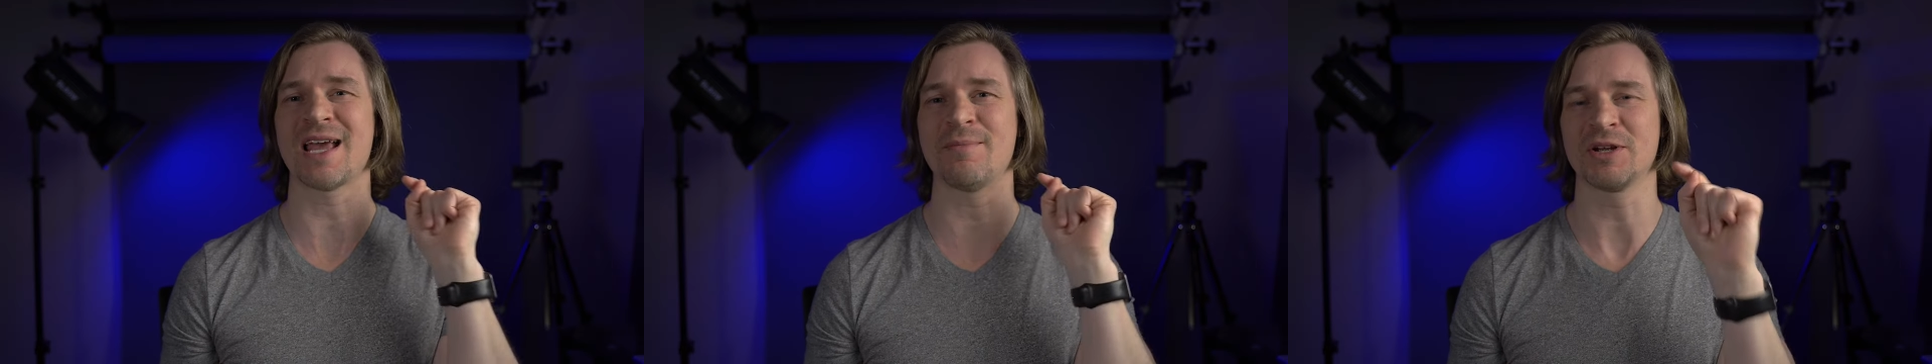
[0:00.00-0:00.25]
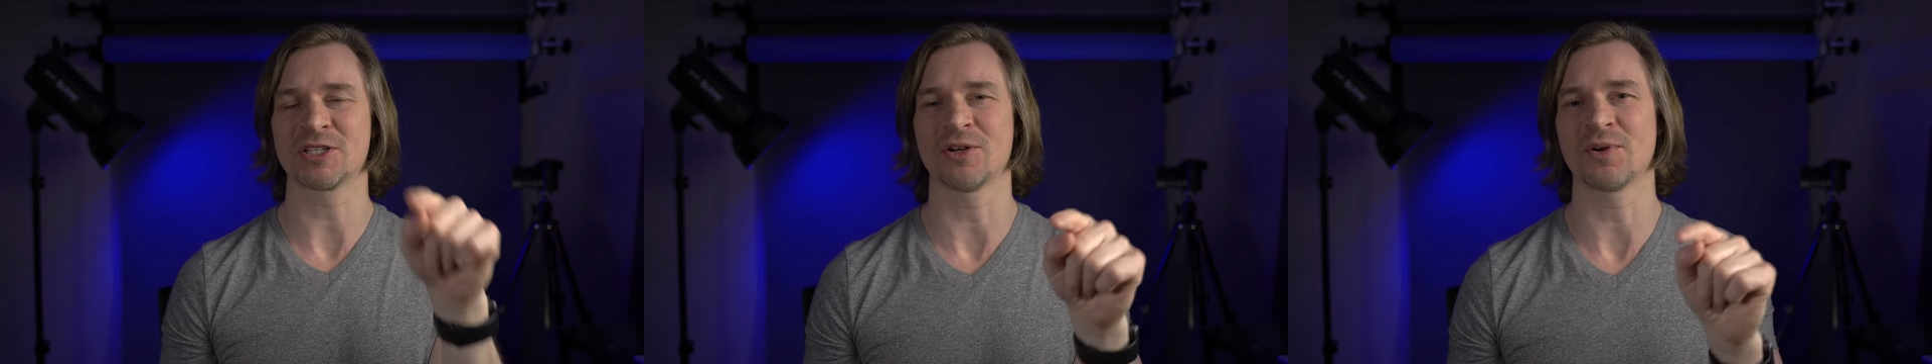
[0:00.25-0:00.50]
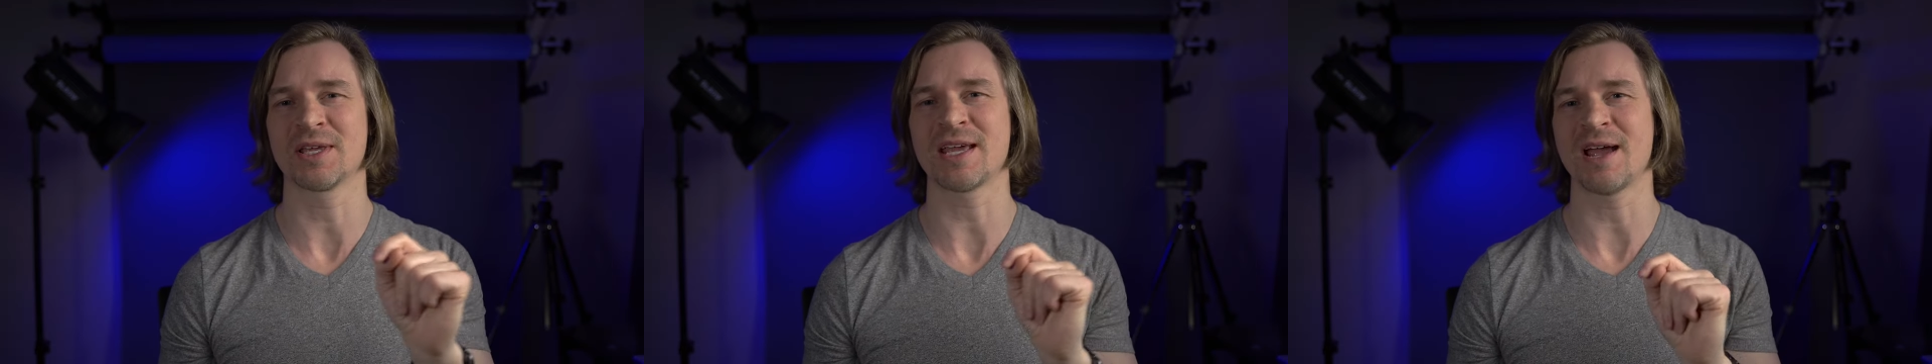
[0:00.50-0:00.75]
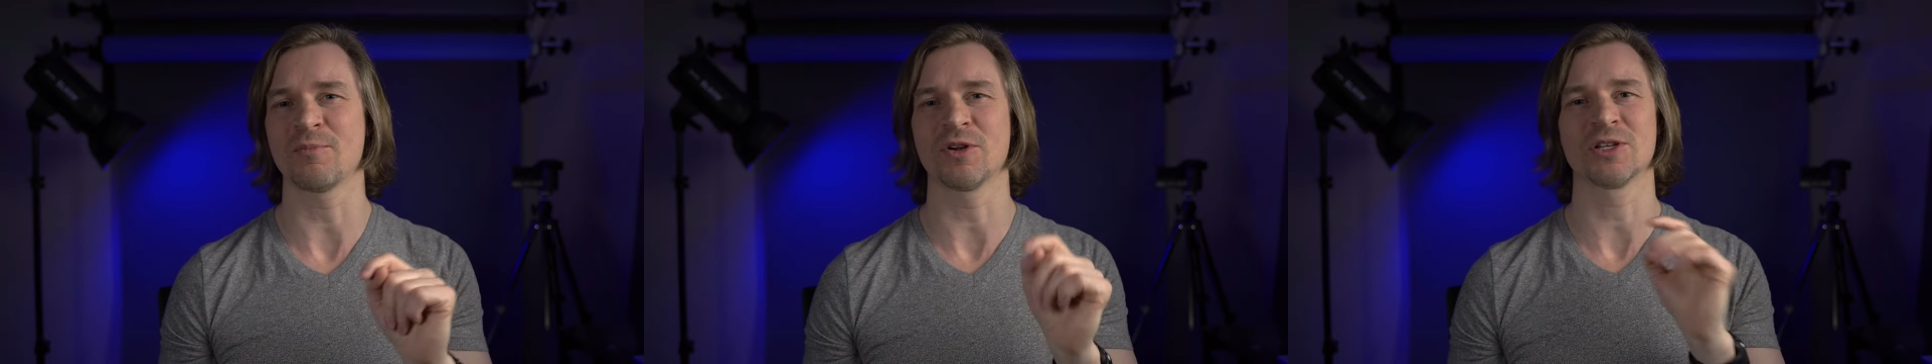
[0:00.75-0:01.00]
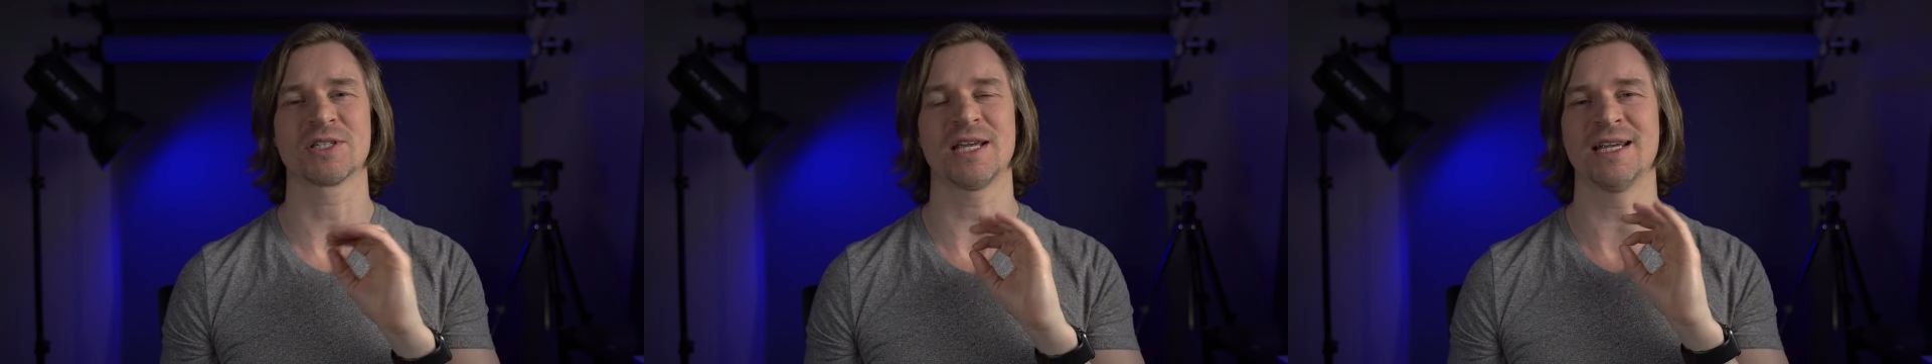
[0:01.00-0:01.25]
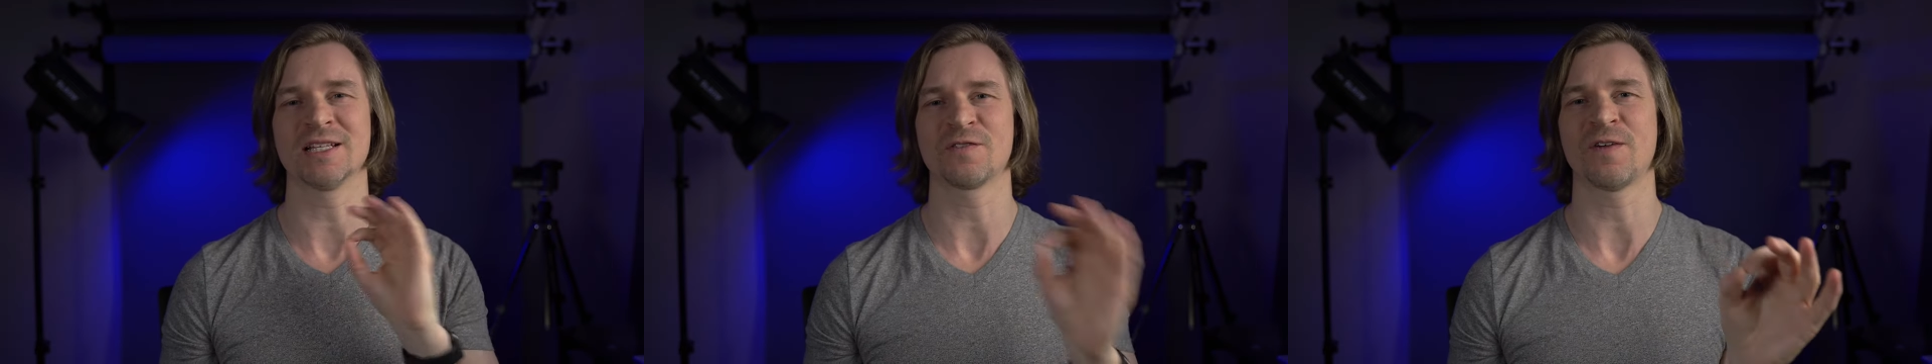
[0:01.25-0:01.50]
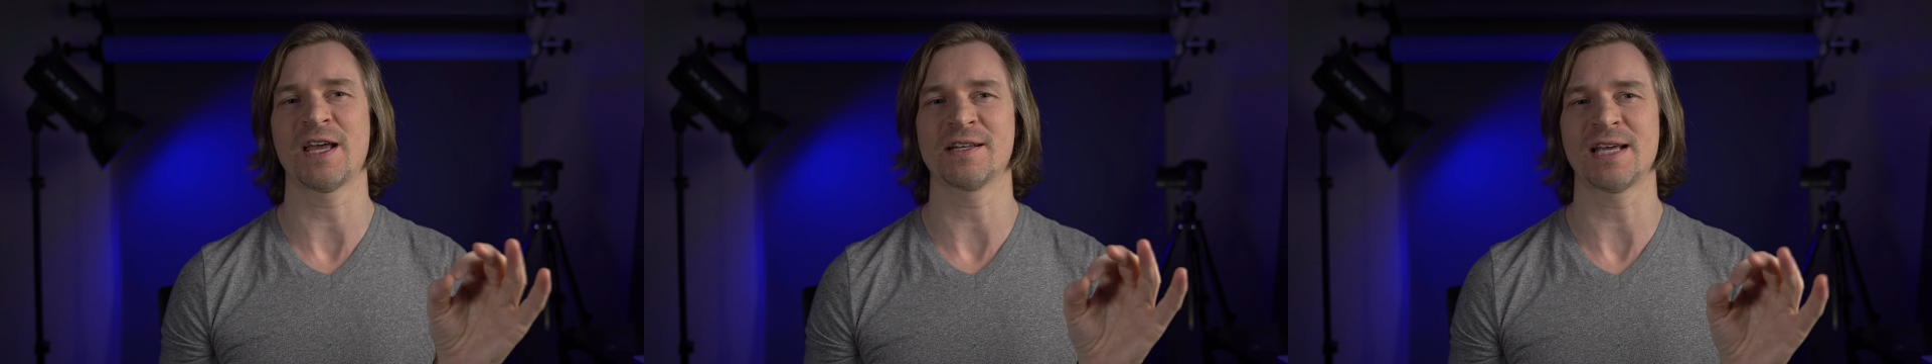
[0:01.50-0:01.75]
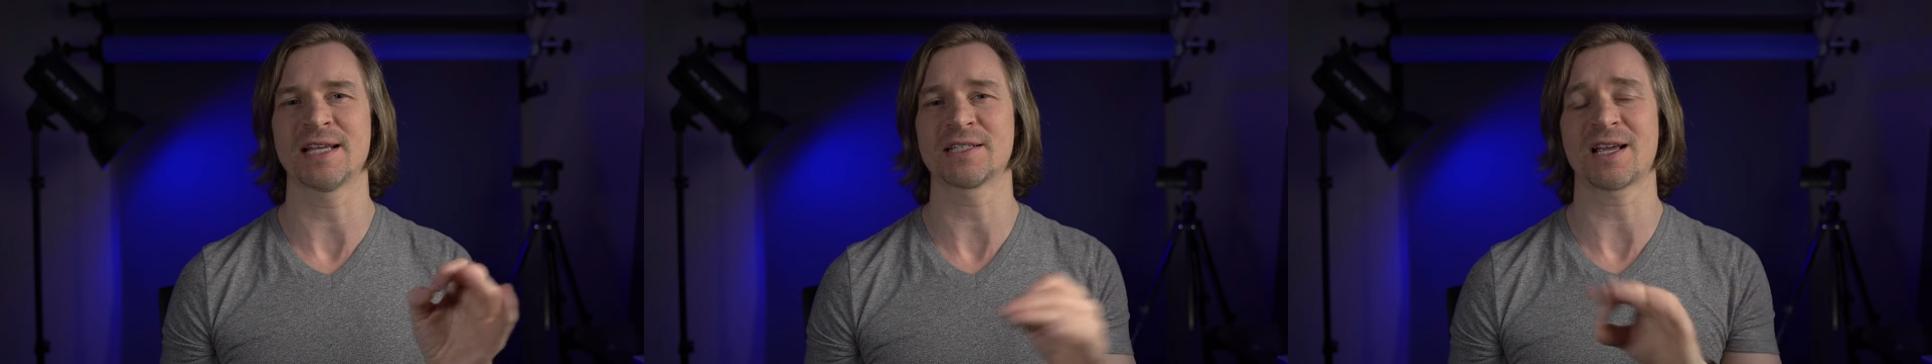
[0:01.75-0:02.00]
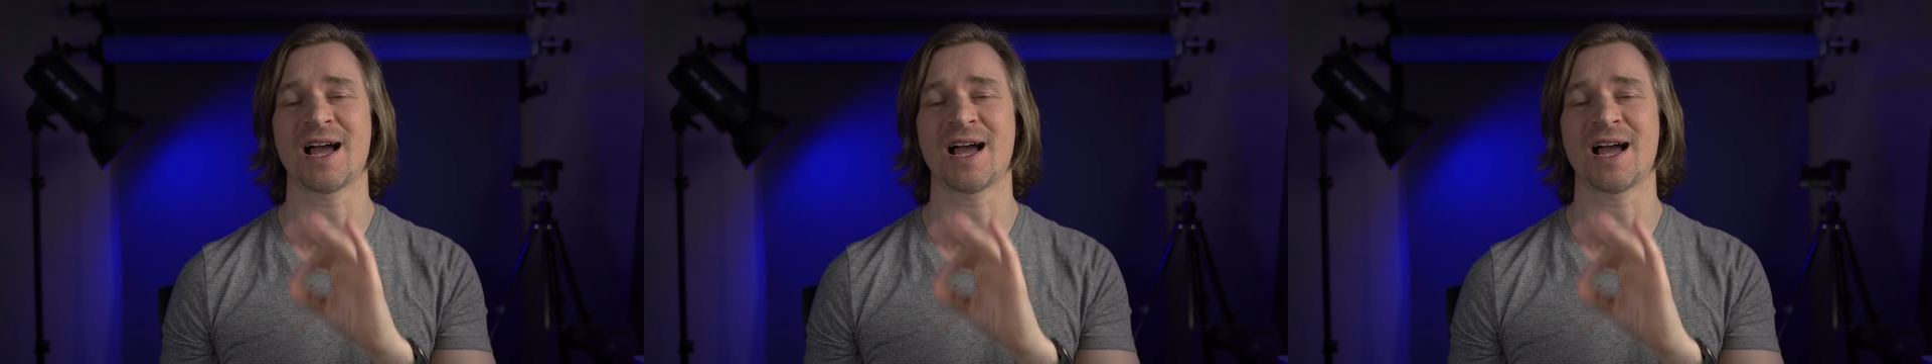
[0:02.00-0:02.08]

and my Sony cameras, it is fantastic.